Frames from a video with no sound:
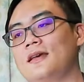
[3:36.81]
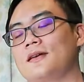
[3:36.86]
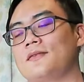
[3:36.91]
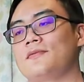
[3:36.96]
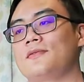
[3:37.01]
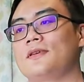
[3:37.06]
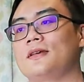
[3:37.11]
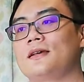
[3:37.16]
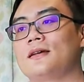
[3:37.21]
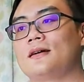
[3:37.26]

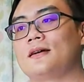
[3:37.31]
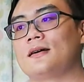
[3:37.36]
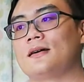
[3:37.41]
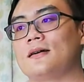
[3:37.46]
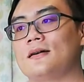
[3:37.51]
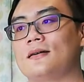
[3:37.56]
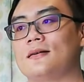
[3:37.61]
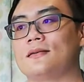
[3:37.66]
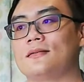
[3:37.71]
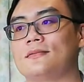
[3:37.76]
having
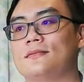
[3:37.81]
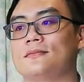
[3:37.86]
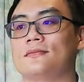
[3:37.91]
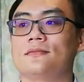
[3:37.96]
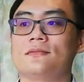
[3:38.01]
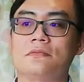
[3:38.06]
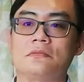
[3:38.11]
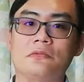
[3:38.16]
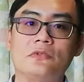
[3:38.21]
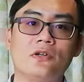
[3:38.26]

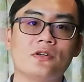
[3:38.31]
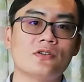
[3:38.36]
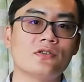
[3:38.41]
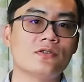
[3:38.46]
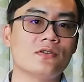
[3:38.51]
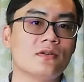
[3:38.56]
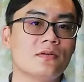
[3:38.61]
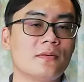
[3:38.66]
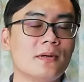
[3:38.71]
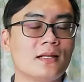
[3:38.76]
not
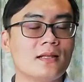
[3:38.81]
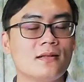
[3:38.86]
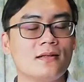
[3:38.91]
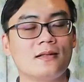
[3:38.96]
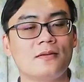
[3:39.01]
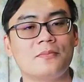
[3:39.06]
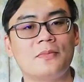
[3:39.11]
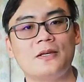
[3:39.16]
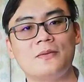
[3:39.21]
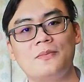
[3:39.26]
sure
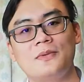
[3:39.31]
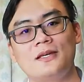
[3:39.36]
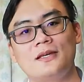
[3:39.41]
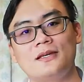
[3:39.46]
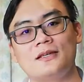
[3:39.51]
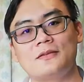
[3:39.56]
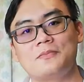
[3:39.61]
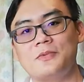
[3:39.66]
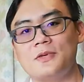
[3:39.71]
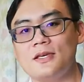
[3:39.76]
whether the
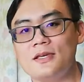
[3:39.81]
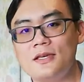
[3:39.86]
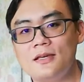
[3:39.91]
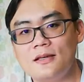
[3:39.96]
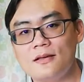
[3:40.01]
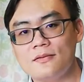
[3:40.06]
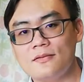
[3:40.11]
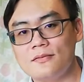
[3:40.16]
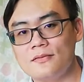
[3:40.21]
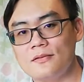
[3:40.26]
baby is
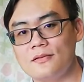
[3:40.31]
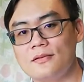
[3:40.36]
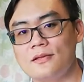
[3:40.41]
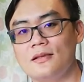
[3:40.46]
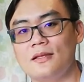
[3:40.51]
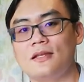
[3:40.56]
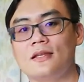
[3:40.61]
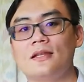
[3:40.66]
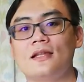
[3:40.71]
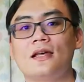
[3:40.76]

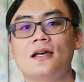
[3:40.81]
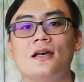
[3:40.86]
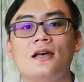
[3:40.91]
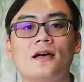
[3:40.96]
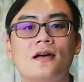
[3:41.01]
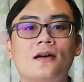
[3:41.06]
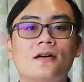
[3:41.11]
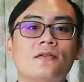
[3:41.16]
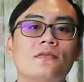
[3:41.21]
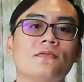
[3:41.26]
peeing
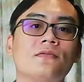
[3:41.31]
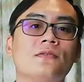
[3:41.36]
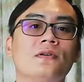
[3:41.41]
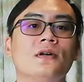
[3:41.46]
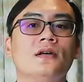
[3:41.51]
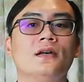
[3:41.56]
enough,